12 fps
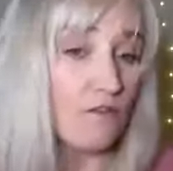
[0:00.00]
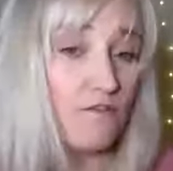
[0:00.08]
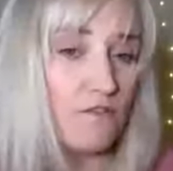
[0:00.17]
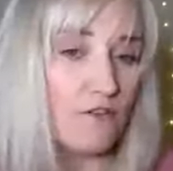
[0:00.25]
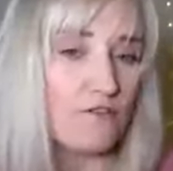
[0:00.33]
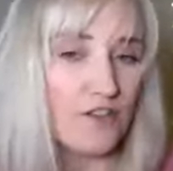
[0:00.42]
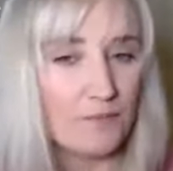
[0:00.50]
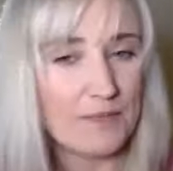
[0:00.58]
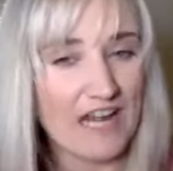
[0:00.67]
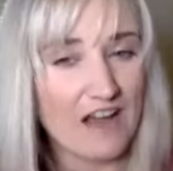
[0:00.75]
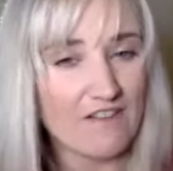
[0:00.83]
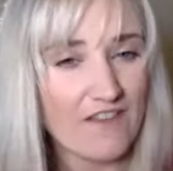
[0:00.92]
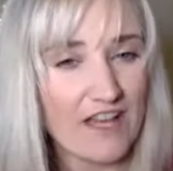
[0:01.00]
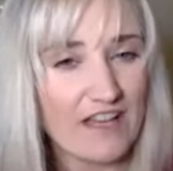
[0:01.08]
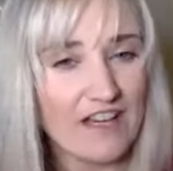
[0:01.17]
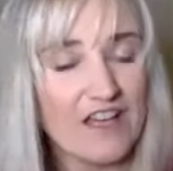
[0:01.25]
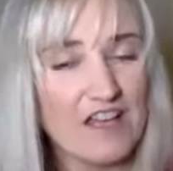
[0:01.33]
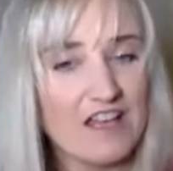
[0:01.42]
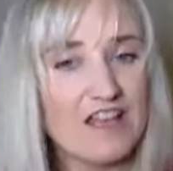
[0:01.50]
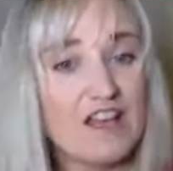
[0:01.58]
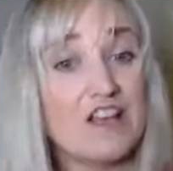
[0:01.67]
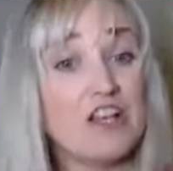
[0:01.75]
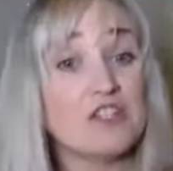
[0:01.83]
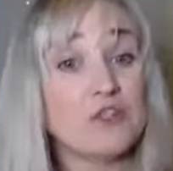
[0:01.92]
fulfillment of it.
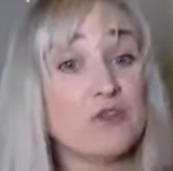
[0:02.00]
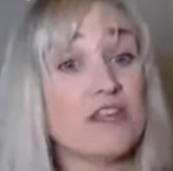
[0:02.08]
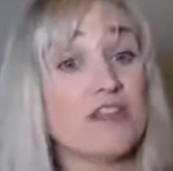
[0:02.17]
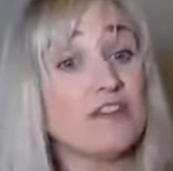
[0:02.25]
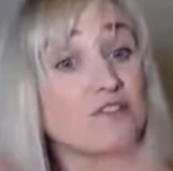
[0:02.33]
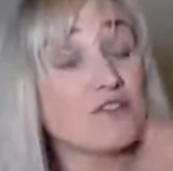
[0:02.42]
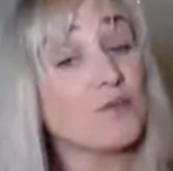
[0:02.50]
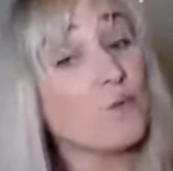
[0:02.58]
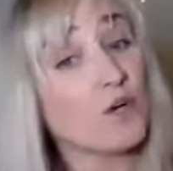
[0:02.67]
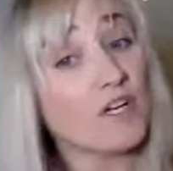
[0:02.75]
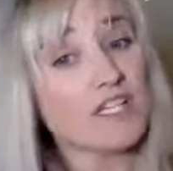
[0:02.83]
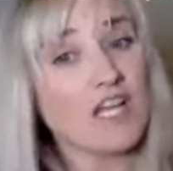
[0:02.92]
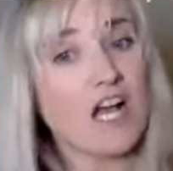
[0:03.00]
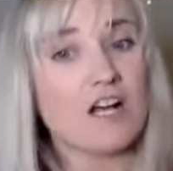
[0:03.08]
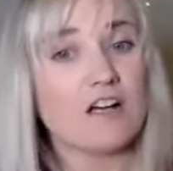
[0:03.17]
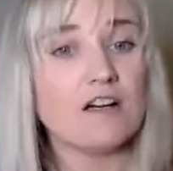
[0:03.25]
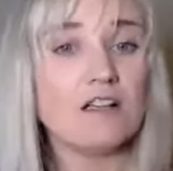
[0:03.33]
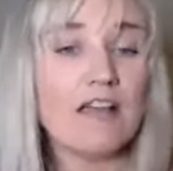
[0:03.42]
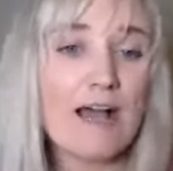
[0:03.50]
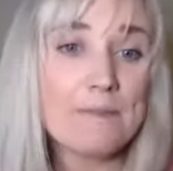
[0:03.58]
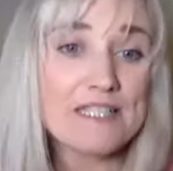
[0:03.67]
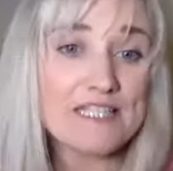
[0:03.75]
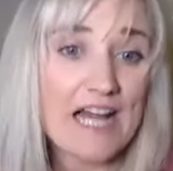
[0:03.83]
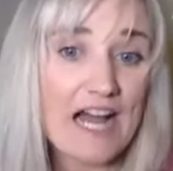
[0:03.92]
So then there's the work to
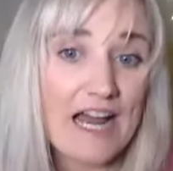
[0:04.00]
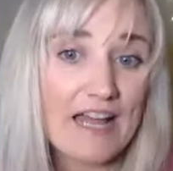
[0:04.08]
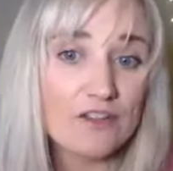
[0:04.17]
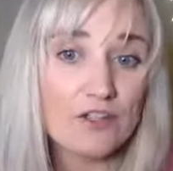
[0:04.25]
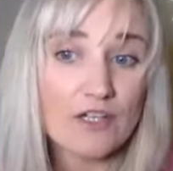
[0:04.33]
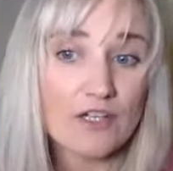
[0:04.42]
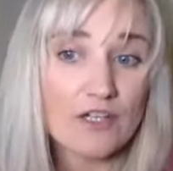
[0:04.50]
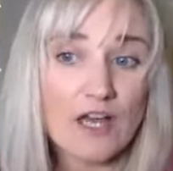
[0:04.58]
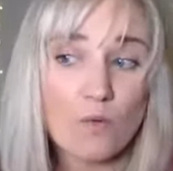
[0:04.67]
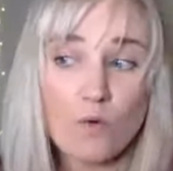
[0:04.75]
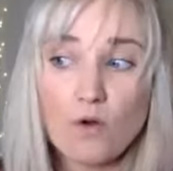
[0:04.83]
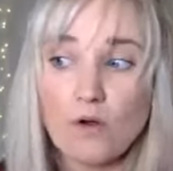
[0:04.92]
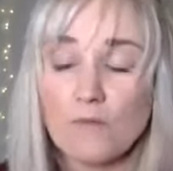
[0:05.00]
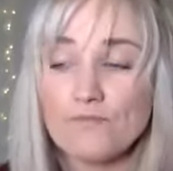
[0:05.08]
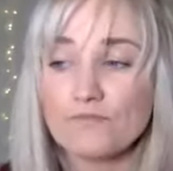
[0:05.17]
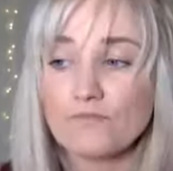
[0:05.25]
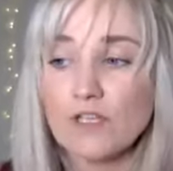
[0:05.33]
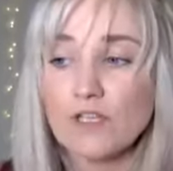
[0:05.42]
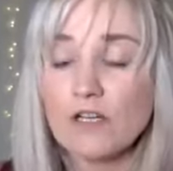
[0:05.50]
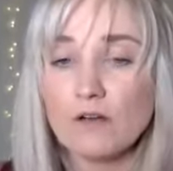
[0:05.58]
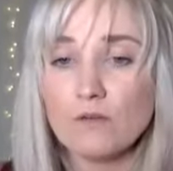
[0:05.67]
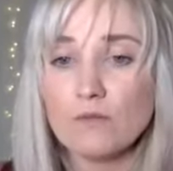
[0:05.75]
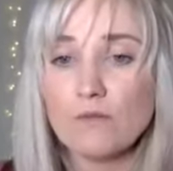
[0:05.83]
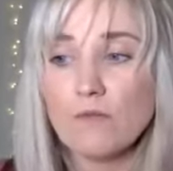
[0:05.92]
uncollapse that and look at, well, you
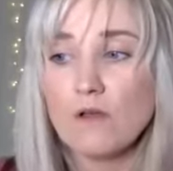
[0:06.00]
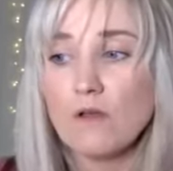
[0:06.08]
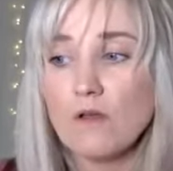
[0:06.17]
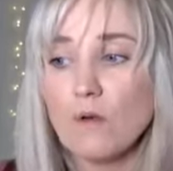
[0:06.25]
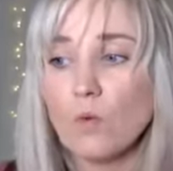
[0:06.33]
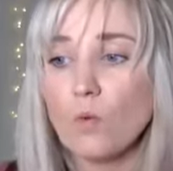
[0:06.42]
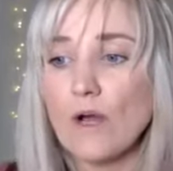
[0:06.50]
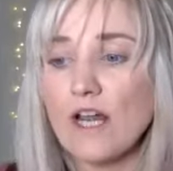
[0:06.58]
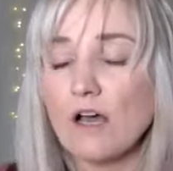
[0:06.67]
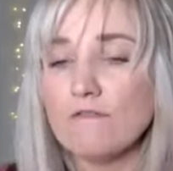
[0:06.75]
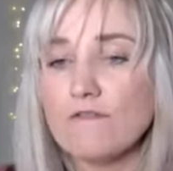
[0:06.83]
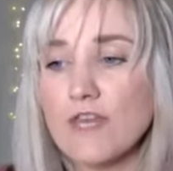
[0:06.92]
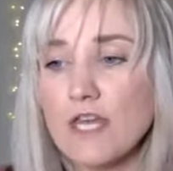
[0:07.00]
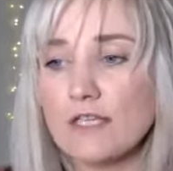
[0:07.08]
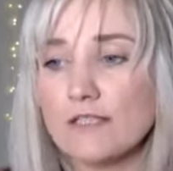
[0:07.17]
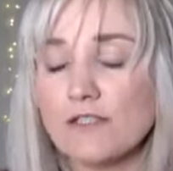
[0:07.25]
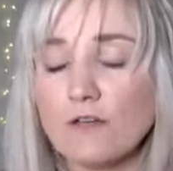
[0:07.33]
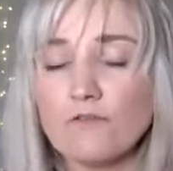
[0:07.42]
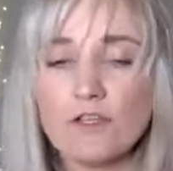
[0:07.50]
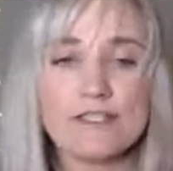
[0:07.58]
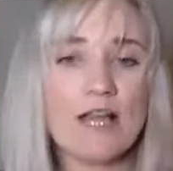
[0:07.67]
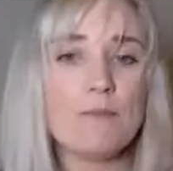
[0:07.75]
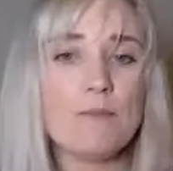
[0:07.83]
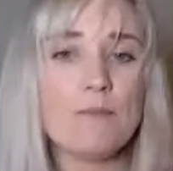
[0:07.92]
know, what of this? So for
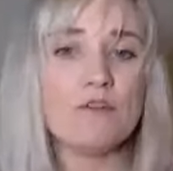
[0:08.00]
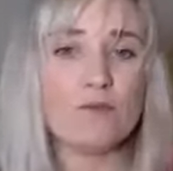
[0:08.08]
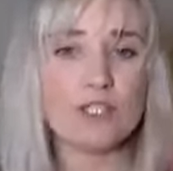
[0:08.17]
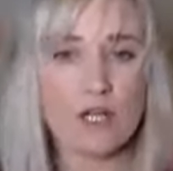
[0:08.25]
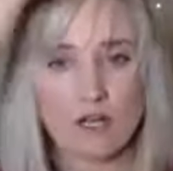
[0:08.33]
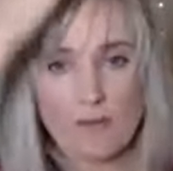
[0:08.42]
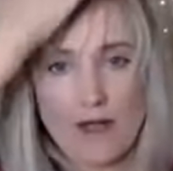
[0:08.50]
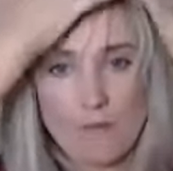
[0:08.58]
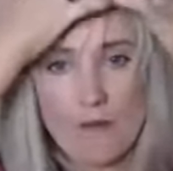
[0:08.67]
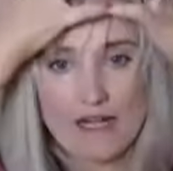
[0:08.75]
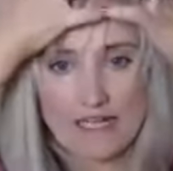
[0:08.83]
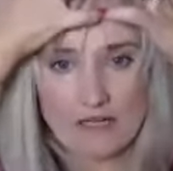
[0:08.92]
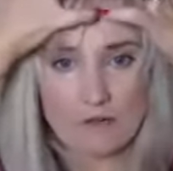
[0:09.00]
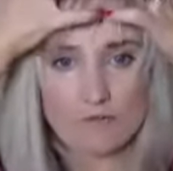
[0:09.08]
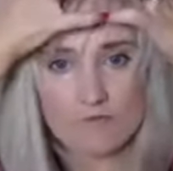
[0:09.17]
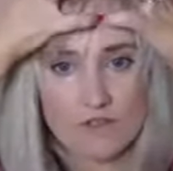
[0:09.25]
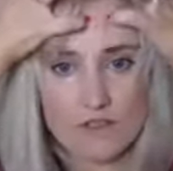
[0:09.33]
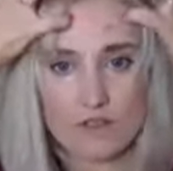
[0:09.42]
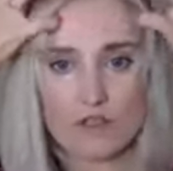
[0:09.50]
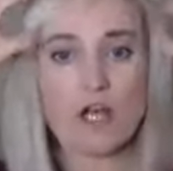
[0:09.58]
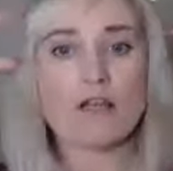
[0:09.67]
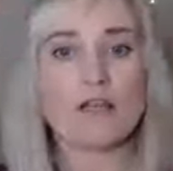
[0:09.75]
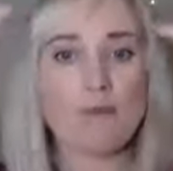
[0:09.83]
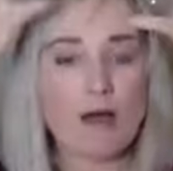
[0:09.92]
example, if we talk about money, since you're
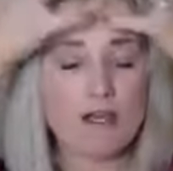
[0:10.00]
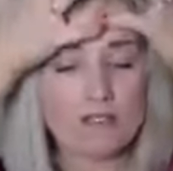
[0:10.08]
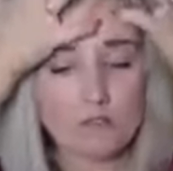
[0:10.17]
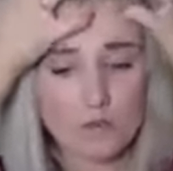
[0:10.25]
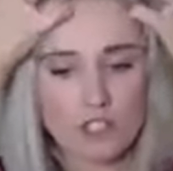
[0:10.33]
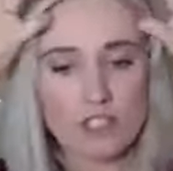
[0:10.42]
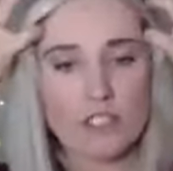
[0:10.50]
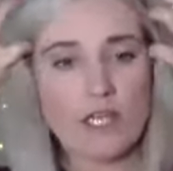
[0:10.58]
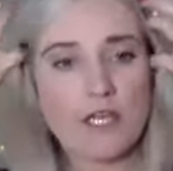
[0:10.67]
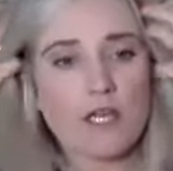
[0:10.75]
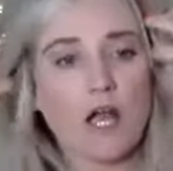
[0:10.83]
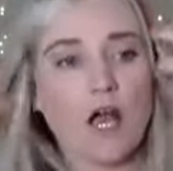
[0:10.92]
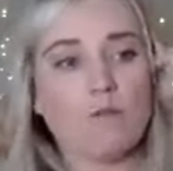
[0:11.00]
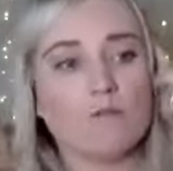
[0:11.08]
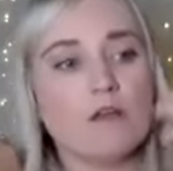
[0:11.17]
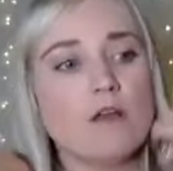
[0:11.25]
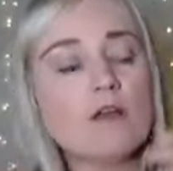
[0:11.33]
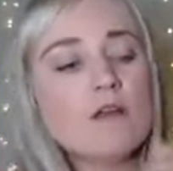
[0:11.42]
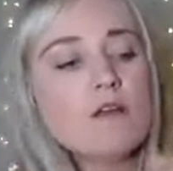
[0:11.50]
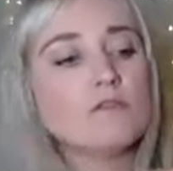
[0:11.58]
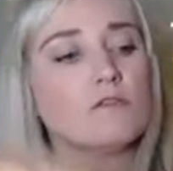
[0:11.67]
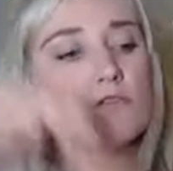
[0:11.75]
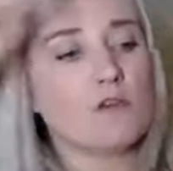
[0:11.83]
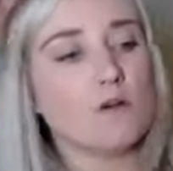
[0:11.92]
talking about intuition to income,
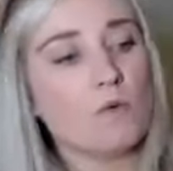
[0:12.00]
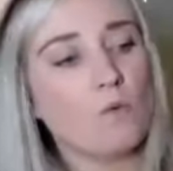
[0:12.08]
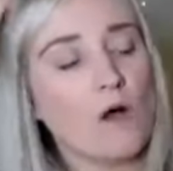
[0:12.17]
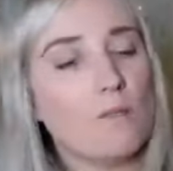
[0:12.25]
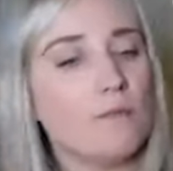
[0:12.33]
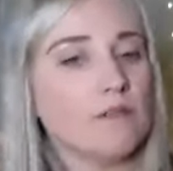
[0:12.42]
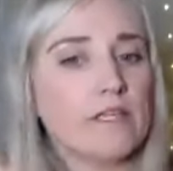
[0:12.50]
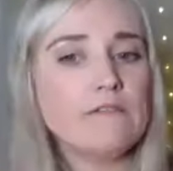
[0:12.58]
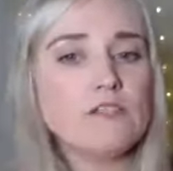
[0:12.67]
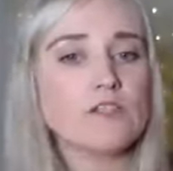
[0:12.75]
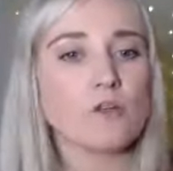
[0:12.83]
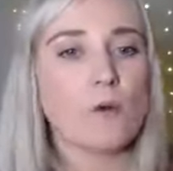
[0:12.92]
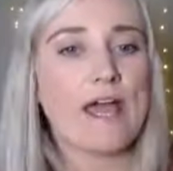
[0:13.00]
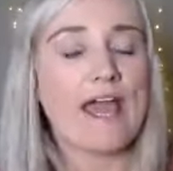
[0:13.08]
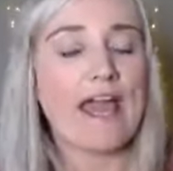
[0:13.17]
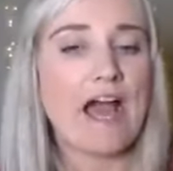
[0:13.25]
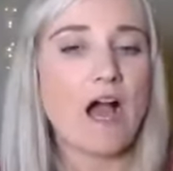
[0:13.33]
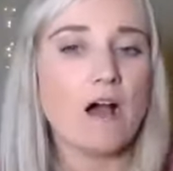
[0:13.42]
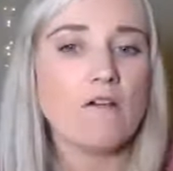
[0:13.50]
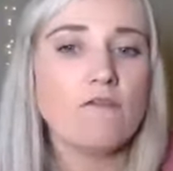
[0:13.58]
so what beliefs do I have